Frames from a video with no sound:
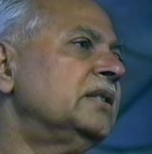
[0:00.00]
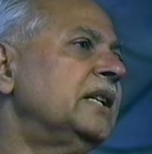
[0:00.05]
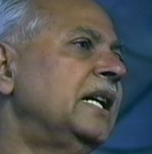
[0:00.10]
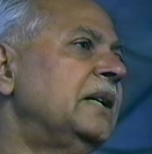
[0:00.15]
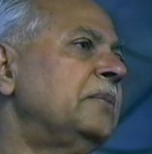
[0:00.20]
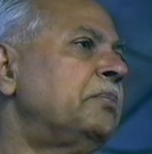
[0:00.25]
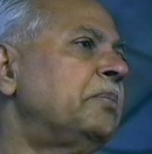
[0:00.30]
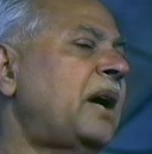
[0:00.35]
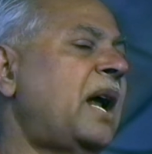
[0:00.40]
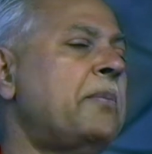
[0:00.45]

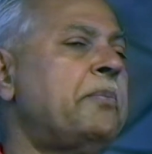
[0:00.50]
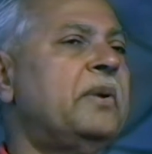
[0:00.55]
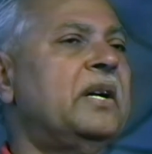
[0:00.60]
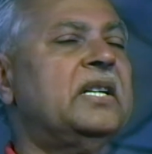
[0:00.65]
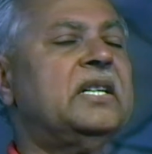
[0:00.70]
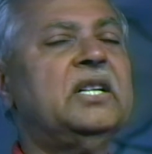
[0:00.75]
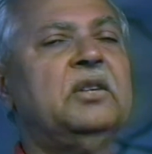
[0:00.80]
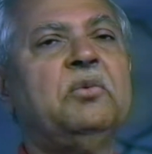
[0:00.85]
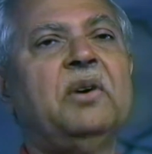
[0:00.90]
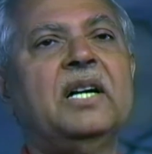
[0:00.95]
that
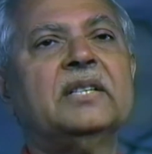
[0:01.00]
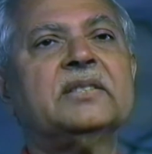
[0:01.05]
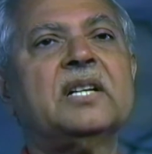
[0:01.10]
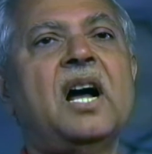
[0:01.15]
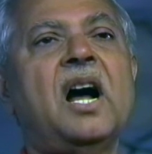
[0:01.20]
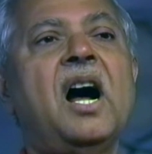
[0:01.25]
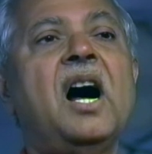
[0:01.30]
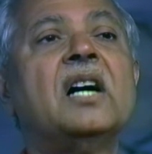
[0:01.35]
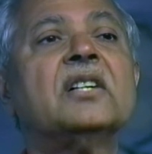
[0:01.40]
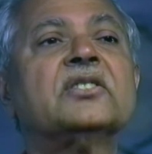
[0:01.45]
property was
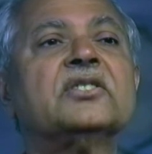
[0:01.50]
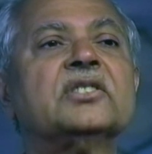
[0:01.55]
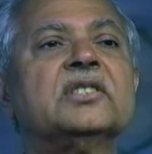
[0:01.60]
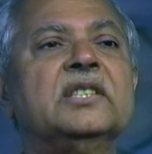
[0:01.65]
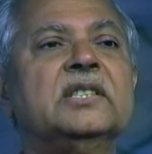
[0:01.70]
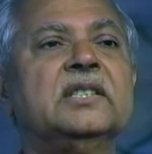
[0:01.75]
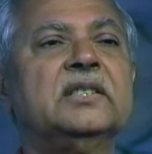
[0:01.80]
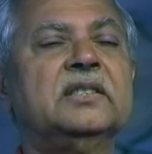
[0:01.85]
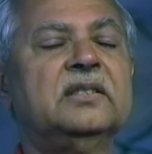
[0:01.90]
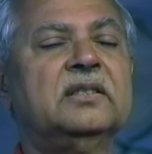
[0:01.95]

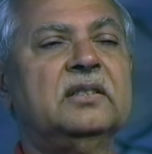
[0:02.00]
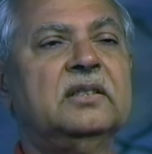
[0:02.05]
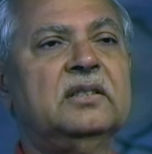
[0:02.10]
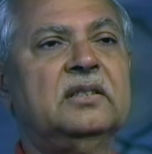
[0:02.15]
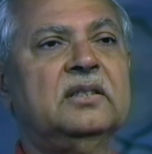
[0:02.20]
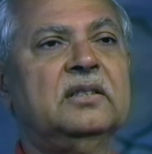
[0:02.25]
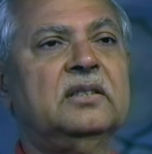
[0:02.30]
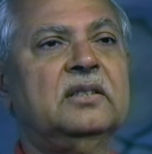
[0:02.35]
auctioned,